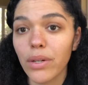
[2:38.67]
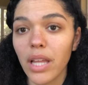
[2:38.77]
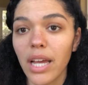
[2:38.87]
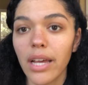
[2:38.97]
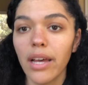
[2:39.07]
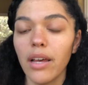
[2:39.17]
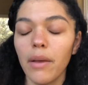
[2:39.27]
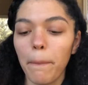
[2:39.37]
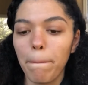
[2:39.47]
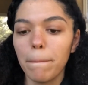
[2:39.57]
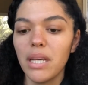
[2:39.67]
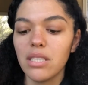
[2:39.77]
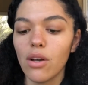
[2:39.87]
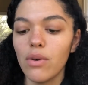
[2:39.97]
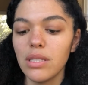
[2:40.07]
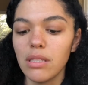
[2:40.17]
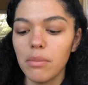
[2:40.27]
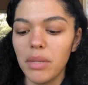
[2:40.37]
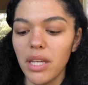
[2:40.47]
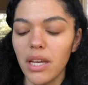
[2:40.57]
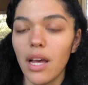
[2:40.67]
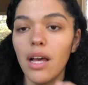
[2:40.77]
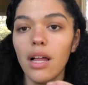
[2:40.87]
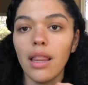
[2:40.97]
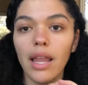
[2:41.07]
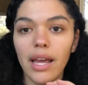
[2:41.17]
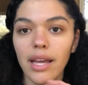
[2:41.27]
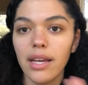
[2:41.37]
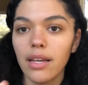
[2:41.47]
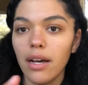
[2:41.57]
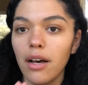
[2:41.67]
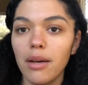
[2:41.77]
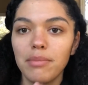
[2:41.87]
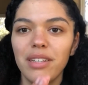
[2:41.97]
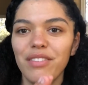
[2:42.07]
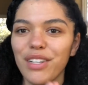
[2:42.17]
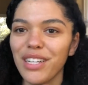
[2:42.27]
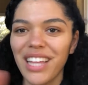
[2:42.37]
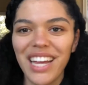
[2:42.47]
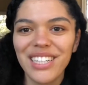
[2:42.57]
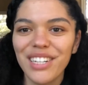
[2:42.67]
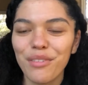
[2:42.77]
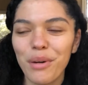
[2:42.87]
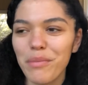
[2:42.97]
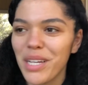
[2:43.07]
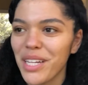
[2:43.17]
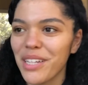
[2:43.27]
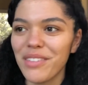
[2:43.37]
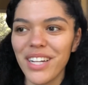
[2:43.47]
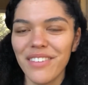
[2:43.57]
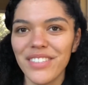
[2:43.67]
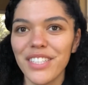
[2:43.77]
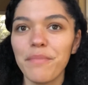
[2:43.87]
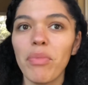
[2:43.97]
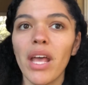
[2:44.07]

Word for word: Like, it's going to be like um, if you're like a woman whatever